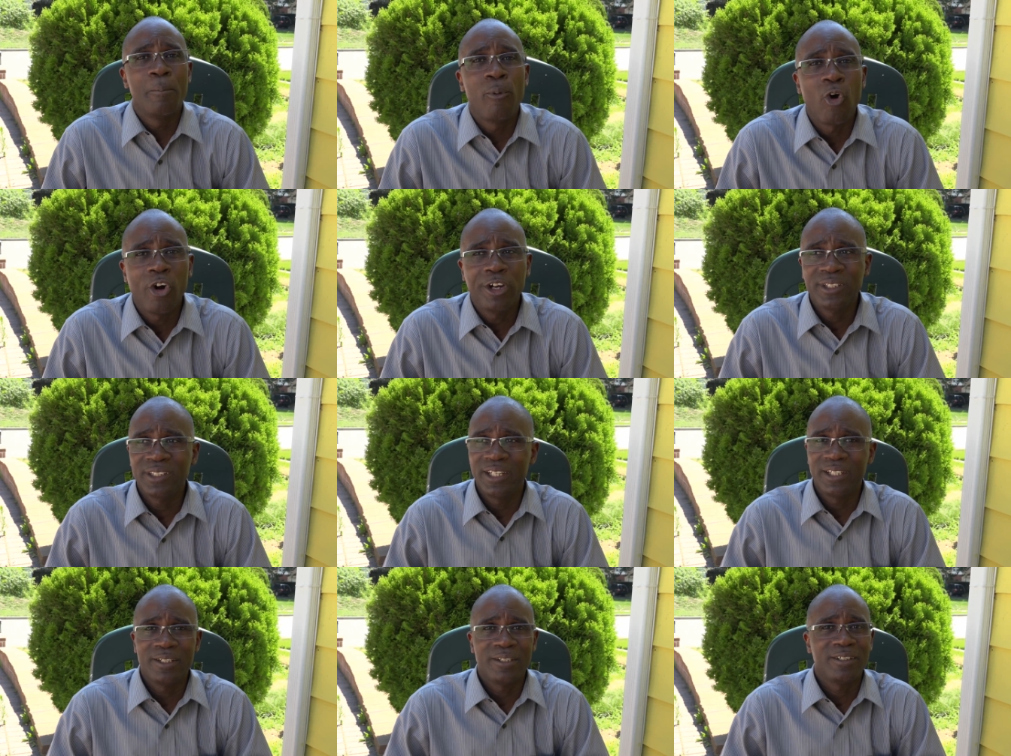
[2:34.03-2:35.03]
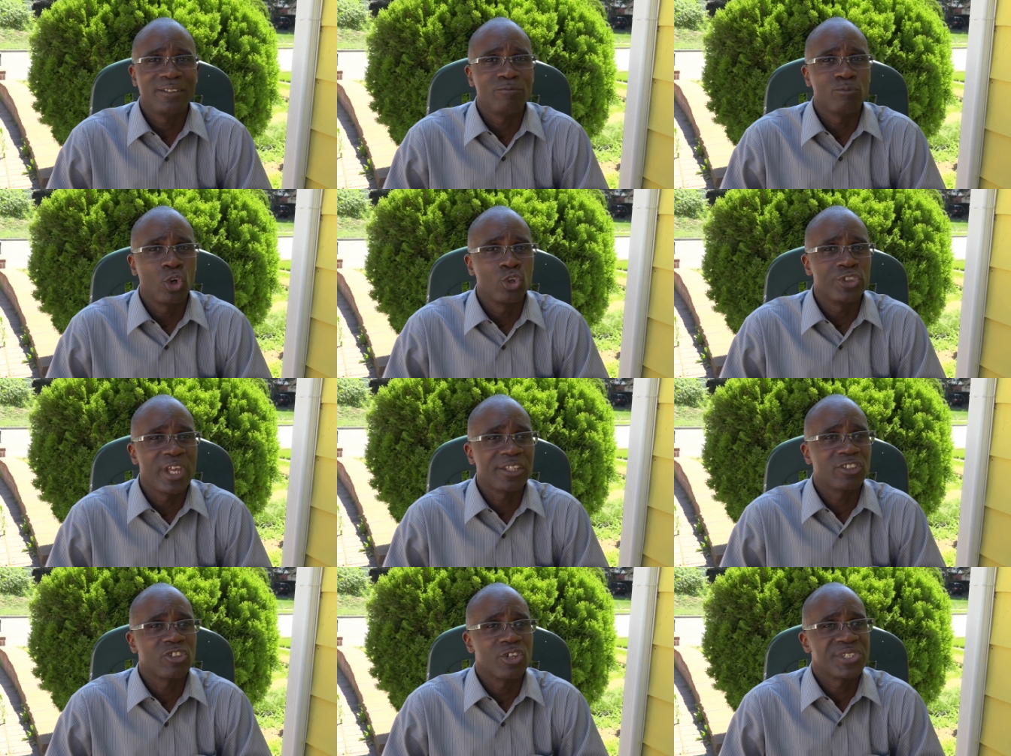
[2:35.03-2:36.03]
boy, so that
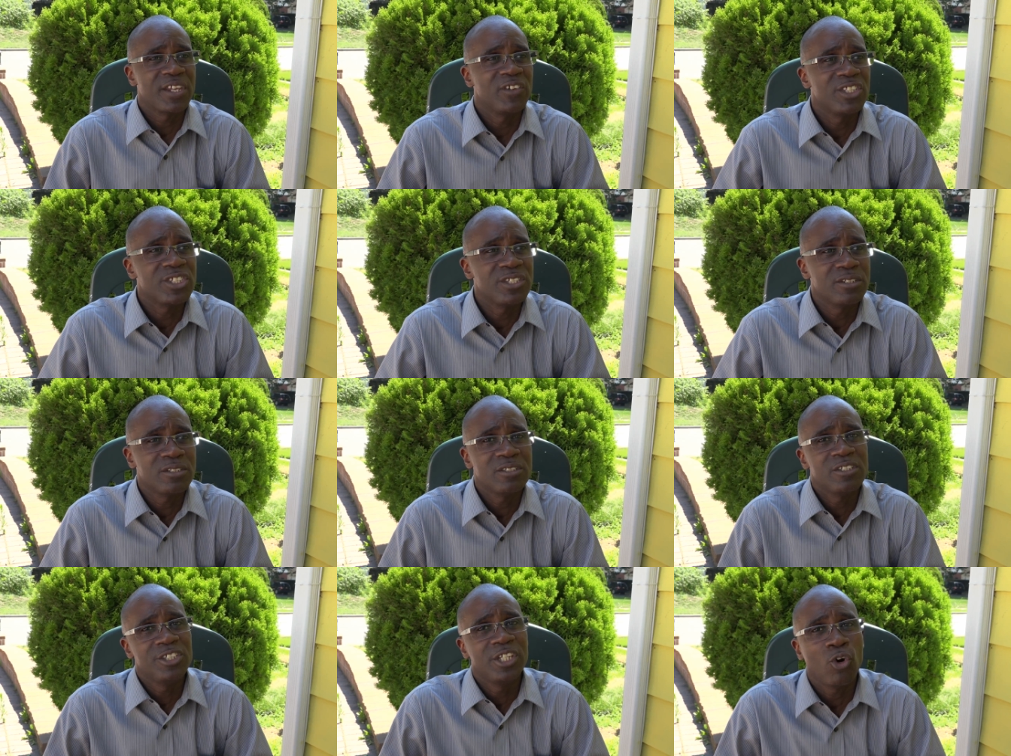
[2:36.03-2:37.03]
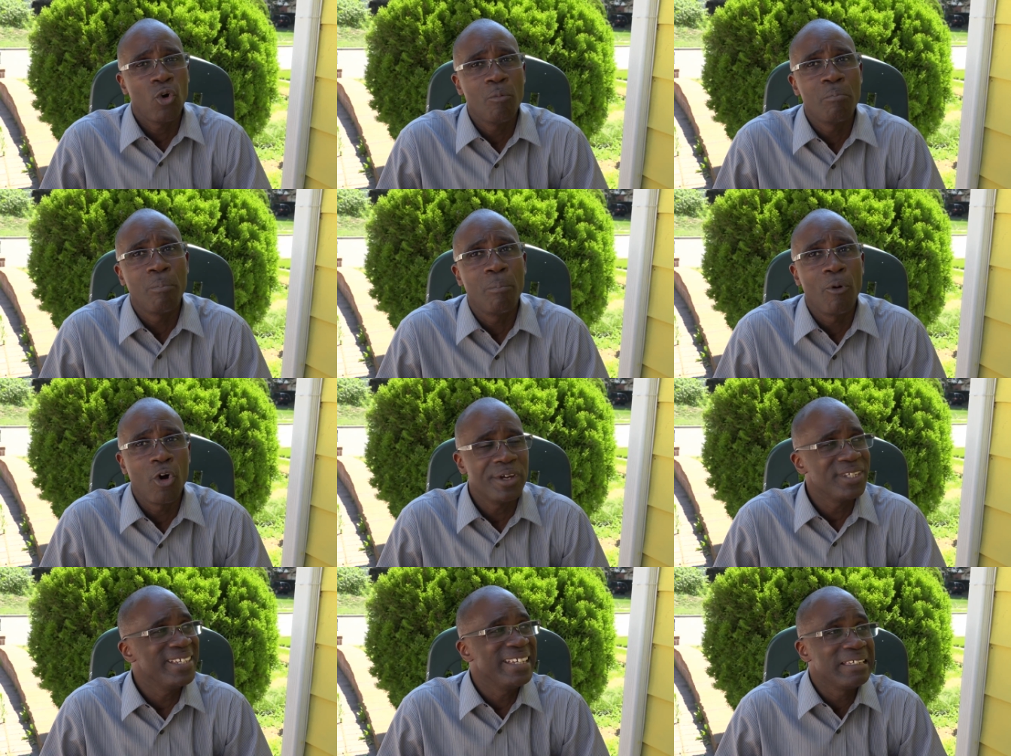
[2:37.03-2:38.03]
17-year-old
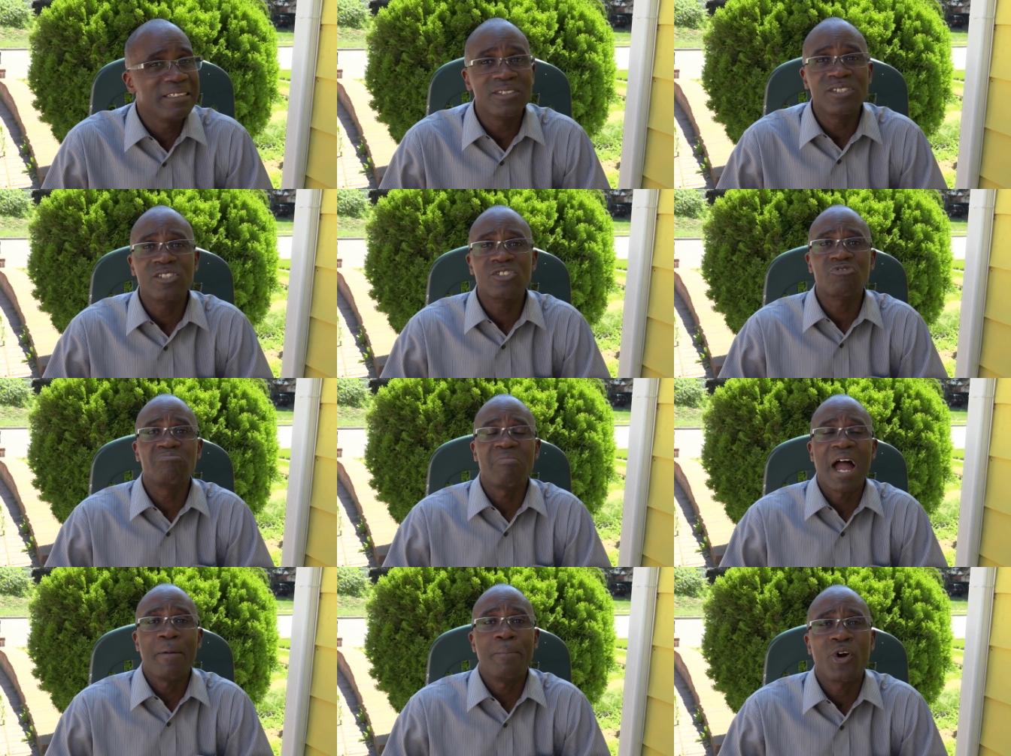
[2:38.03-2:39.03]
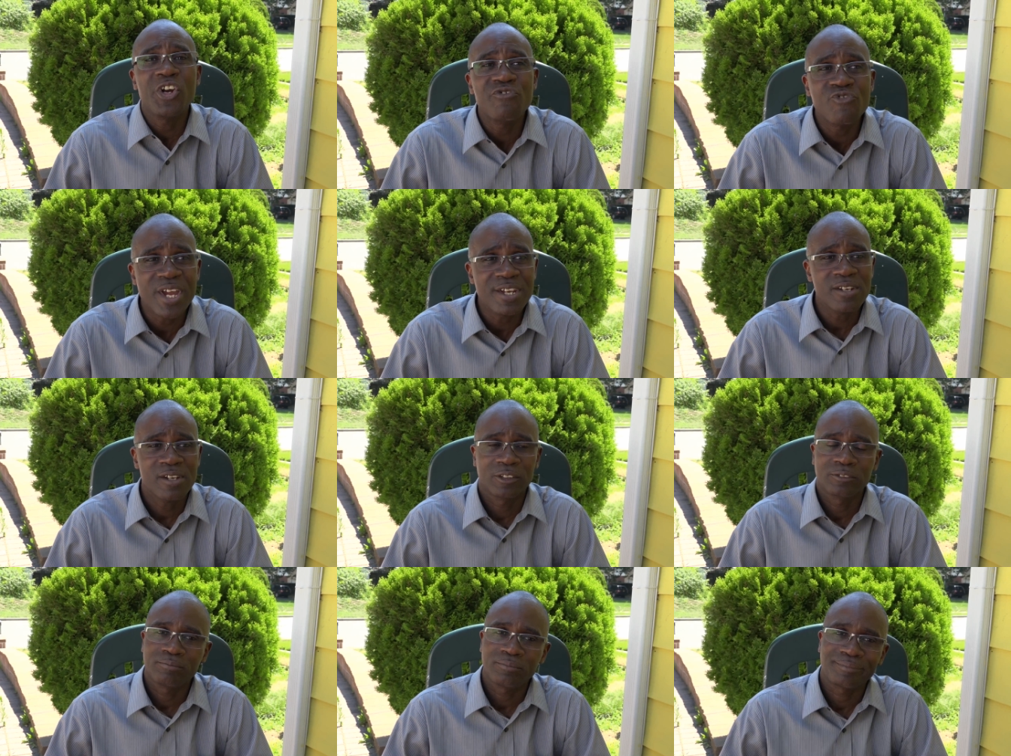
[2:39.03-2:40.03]
boy is my boyfriend.
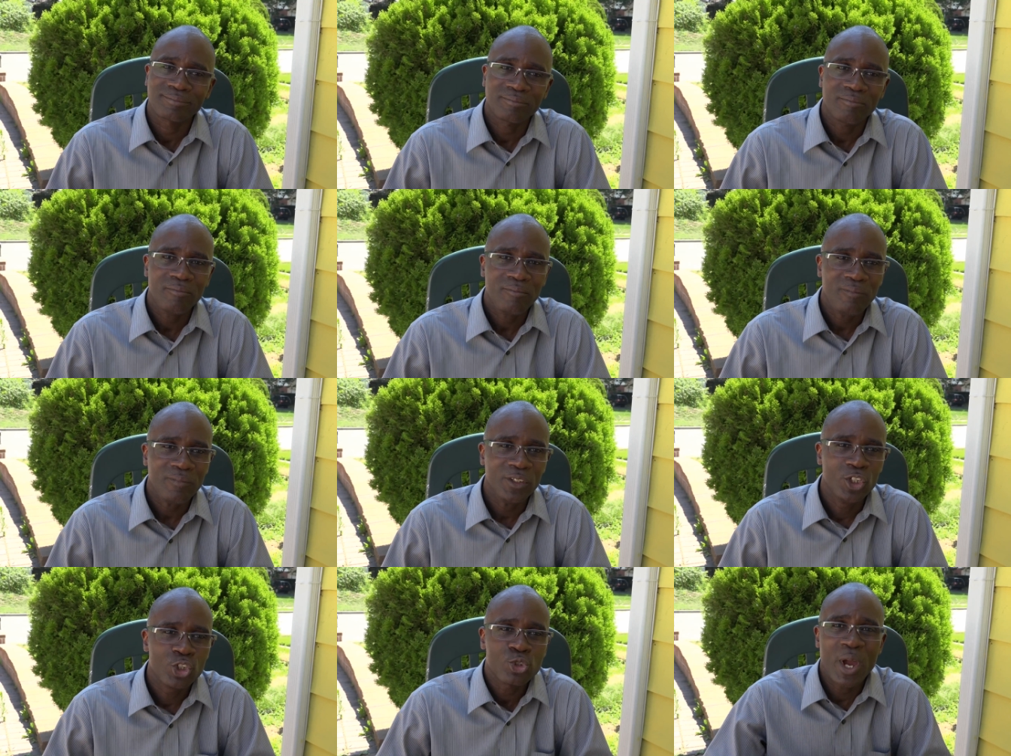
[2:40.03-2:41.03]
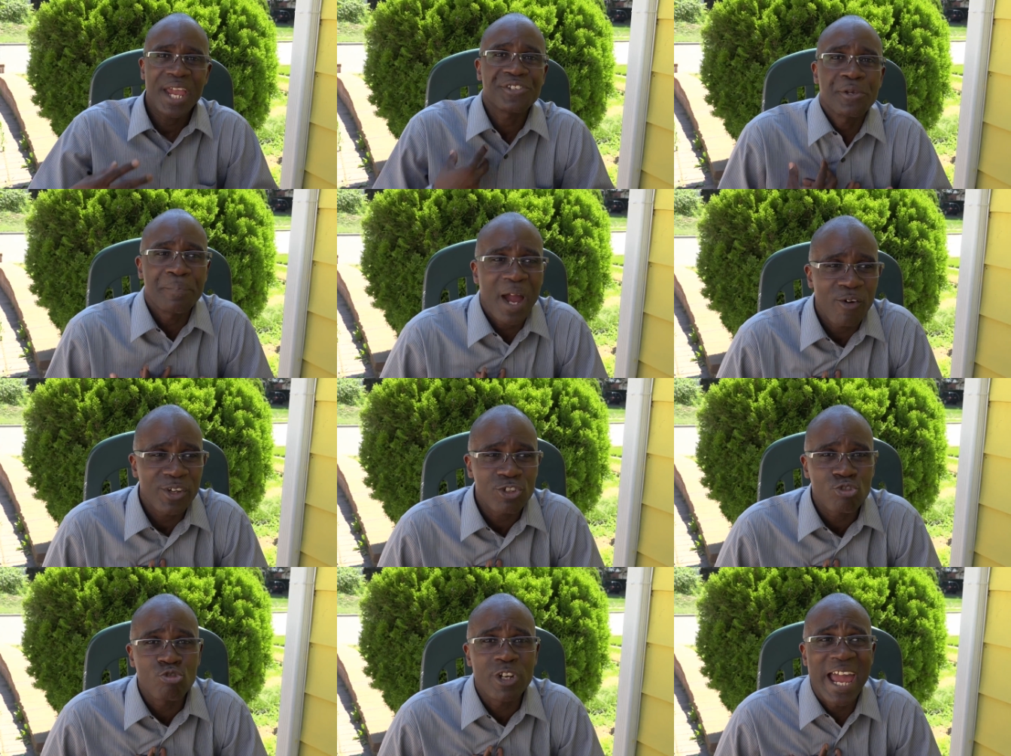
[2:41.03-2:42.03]
So as a parent,
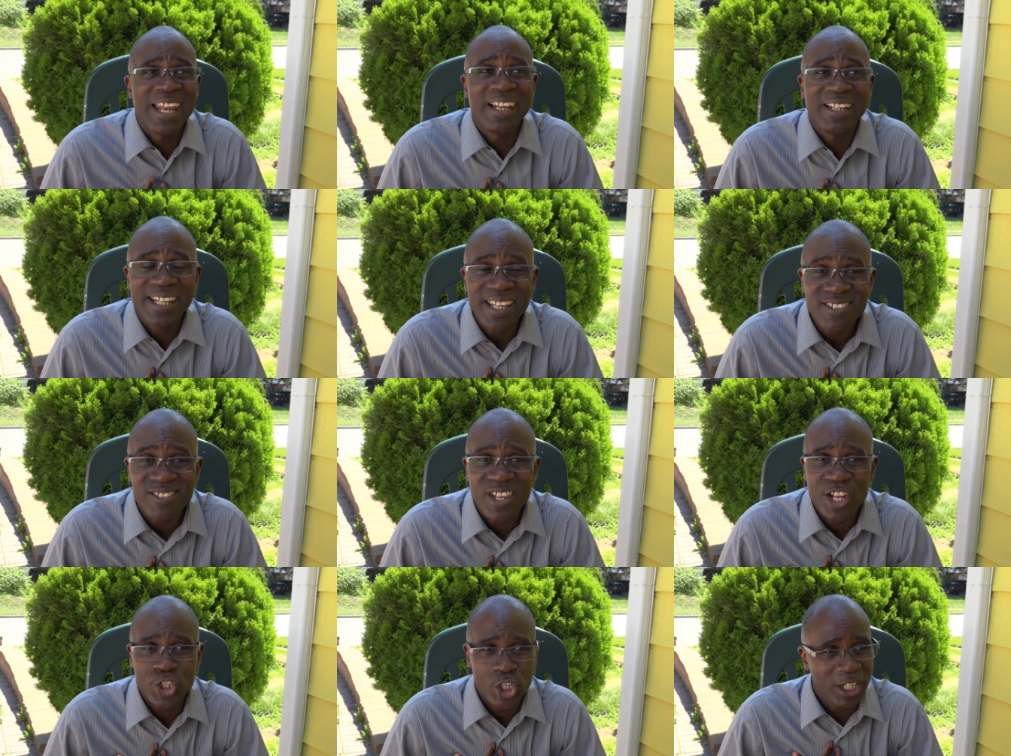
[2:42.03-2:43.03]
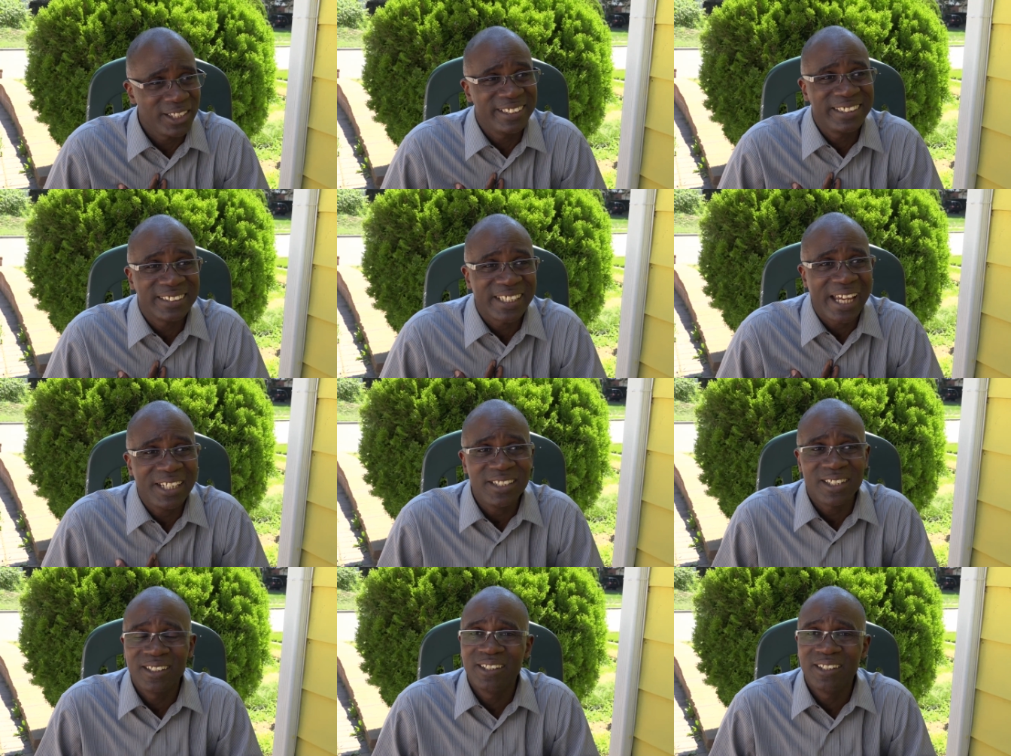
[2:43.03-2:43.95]
should I let the child decide